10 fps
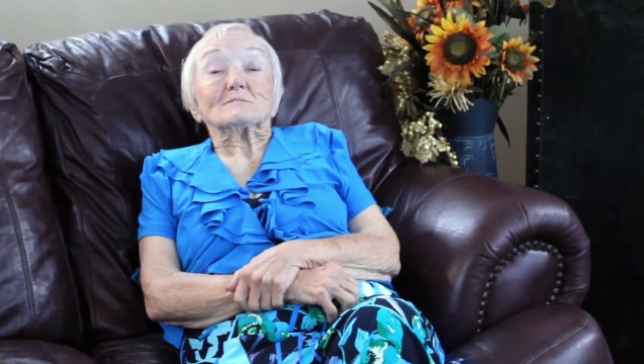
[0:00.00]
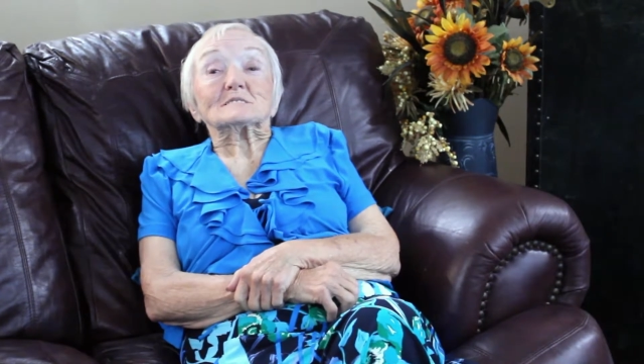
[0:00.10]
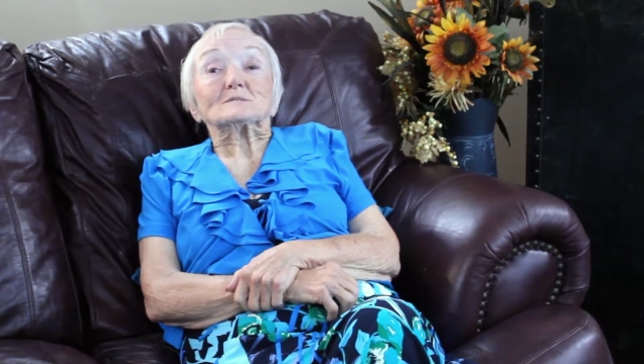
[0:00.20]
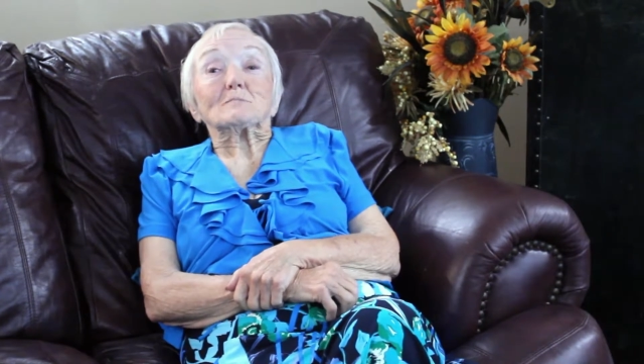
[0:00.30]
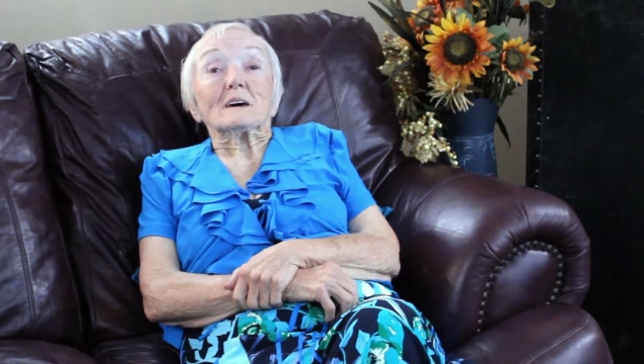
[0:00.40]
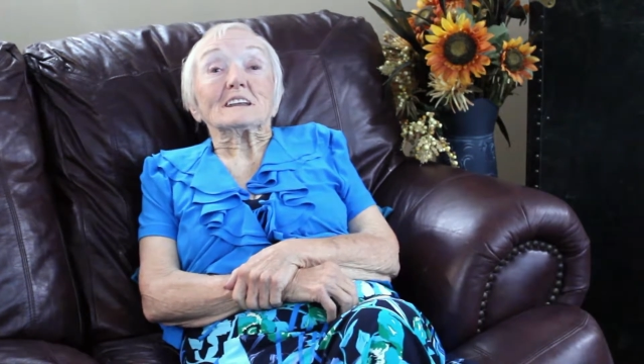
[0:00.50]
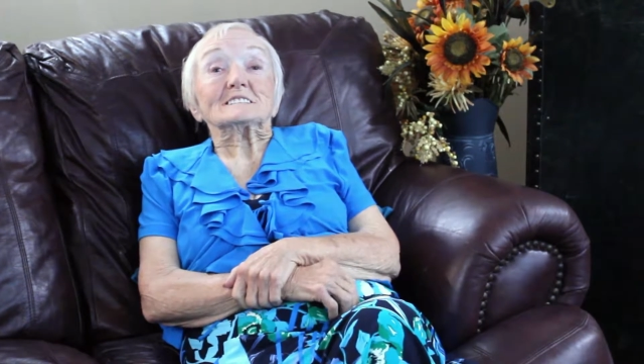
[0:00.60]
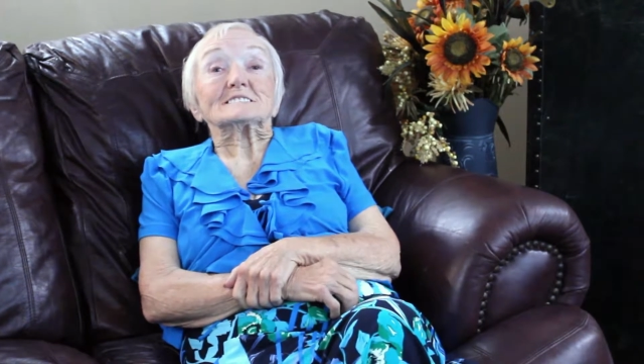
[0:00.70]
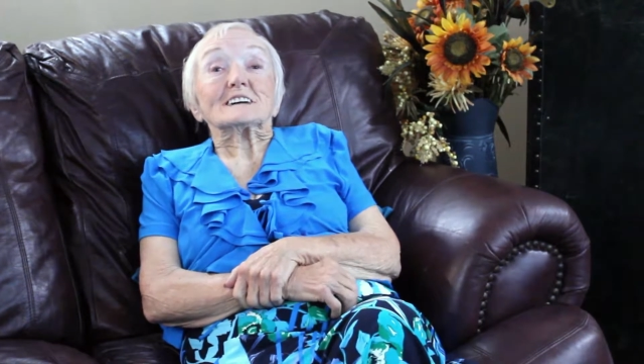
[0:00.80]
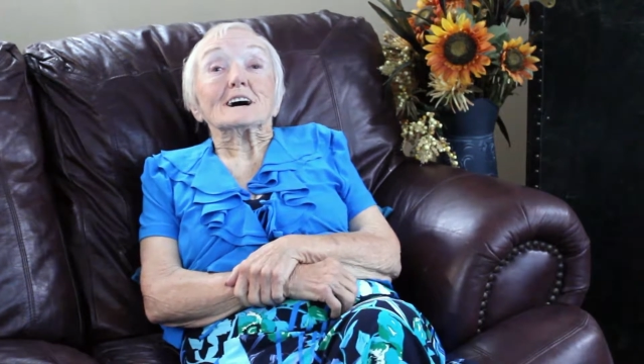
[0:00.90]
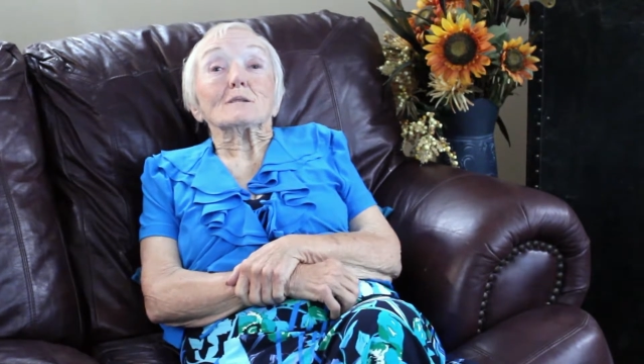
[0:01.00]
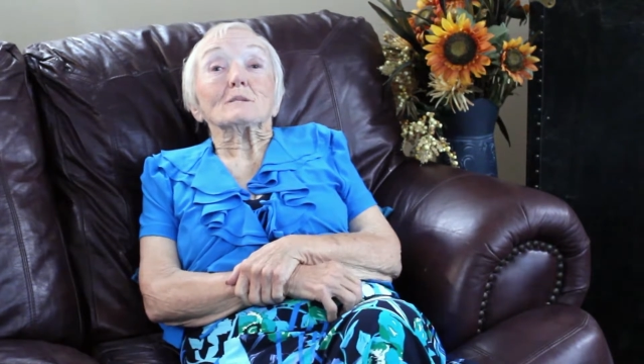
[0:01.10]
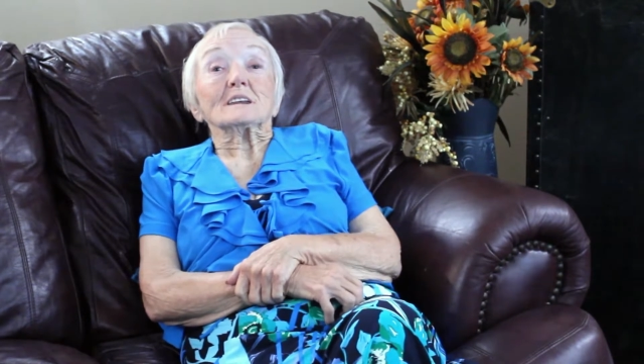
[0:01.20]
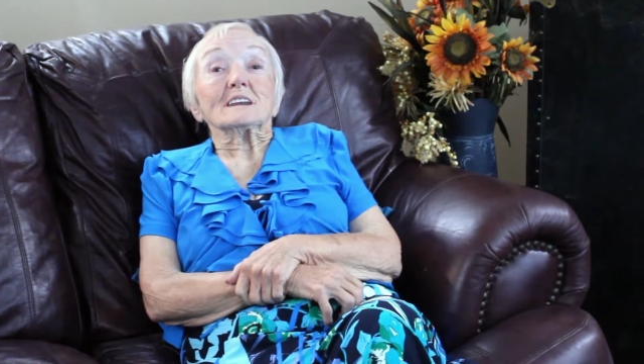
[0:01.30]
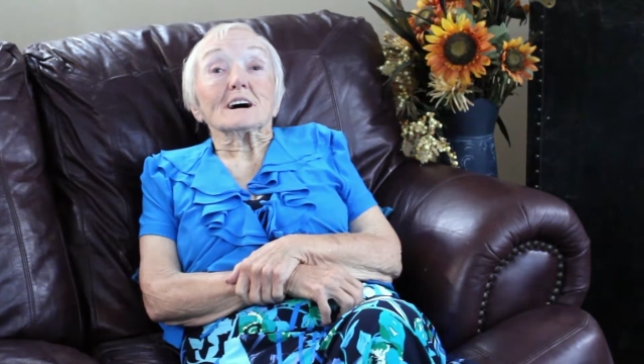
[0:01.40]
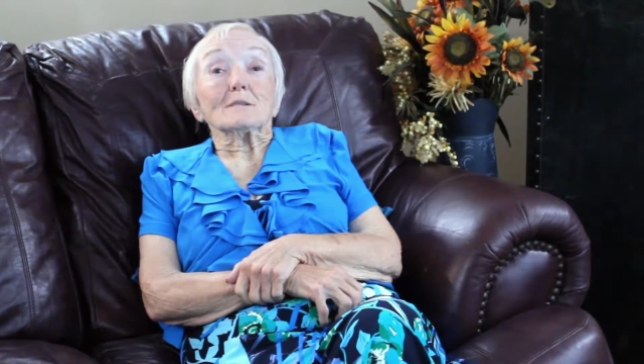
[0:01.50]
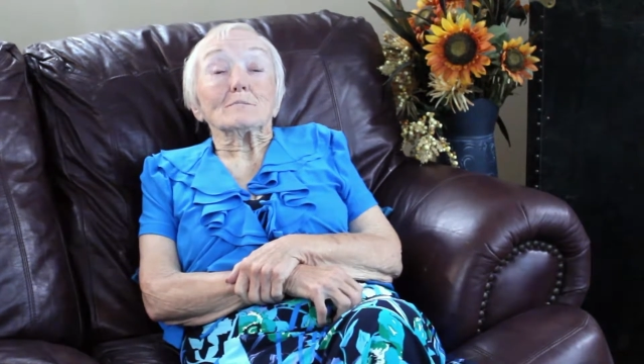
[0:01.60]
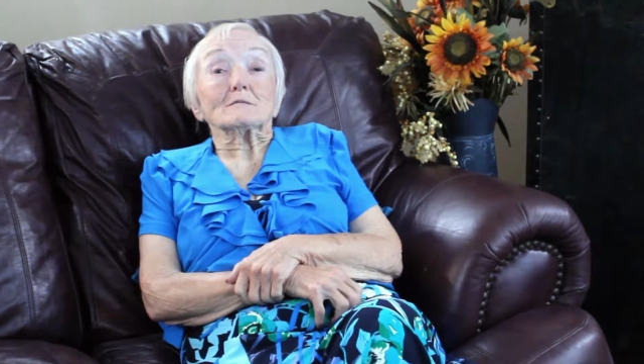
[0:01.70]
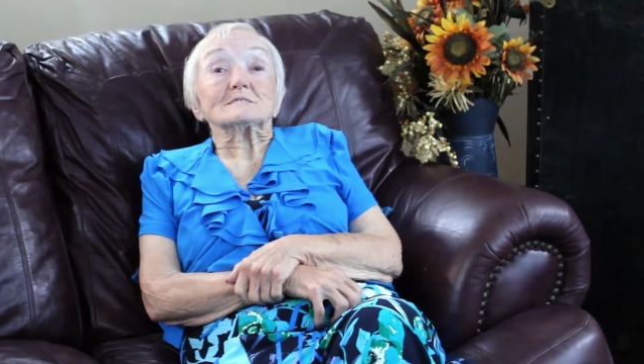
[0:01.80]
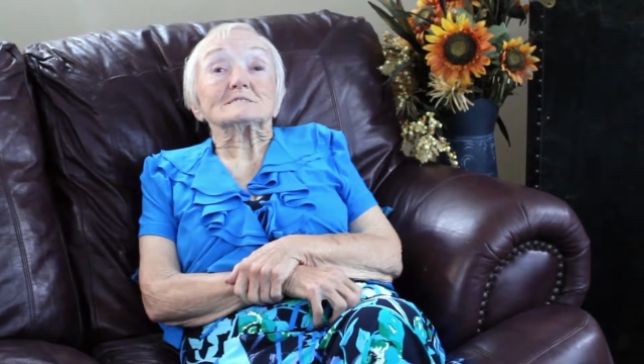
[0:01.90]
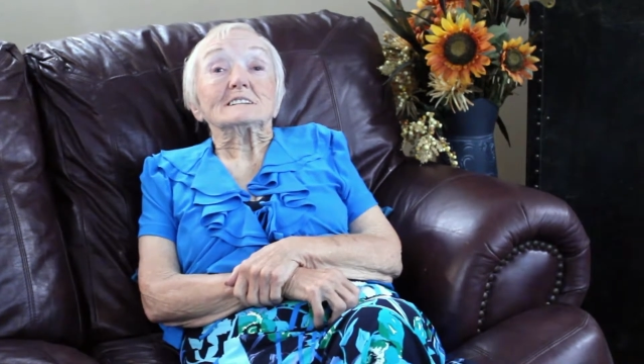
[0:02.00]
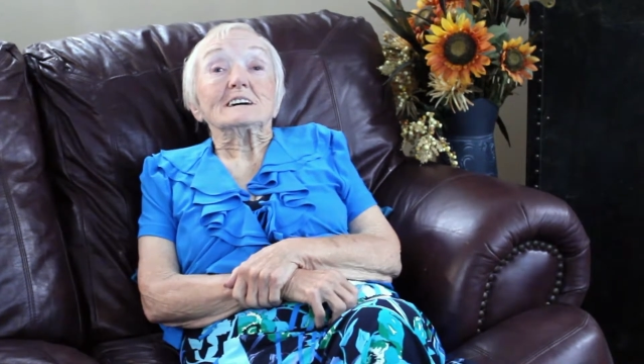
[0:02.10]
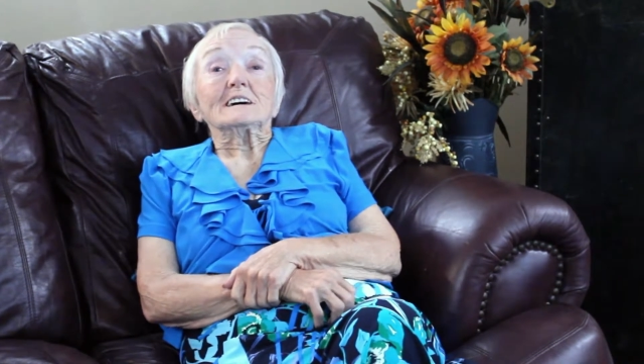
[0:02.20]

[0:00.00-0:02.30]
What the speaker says: spent his time in diapers.